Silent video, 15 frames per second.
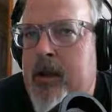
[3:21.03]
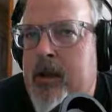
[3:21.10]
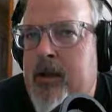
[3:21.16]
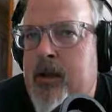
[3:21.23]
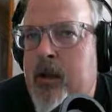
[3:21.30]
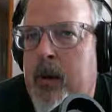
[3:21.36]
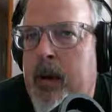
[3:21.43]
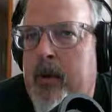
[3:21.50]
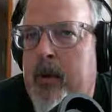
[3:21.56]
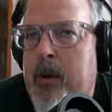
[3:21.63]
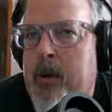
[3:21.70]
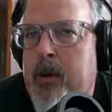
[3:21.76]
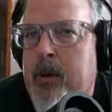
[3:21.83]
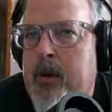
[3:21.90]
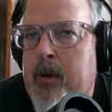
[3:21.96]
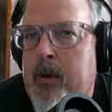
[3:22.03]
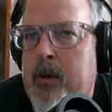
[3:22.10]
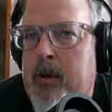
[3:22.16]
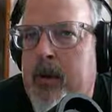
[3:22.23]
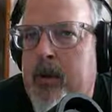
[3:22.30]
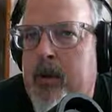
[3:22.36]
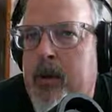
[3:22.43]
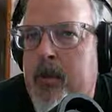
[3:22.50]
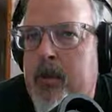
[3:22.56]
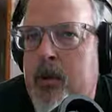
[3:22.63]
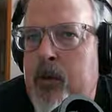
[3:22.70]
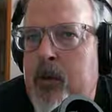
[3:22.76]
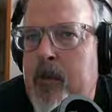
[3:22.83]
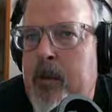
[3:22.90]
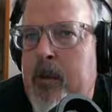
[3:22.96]
So what I'm going to do is I'm going to
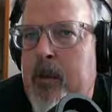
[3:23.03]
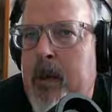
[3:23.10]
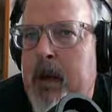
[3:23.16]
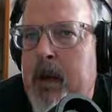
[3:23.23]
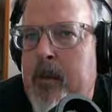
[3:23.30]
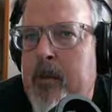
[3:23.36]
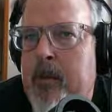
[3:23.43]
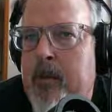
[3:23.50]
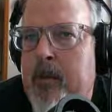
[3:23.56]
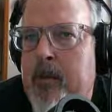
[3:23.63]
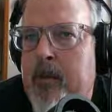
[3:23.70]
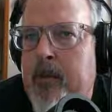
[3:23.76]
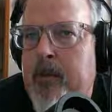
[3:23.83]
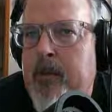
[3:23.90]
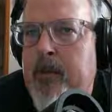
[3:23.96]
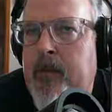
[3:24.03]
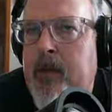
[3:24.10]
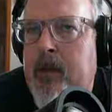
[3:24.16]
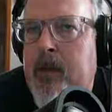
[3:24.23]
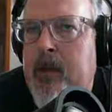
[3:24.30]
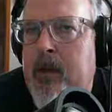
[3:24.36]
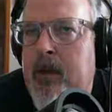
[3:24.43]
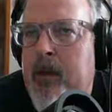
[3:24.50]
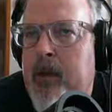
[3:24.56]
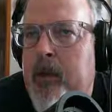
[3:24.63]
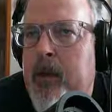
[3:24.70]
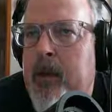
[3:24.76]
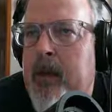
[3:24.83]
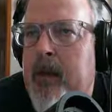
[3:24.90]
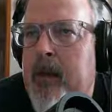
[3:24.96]
move them up just a little
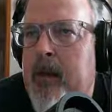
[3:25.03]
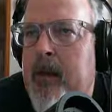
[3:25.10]
bit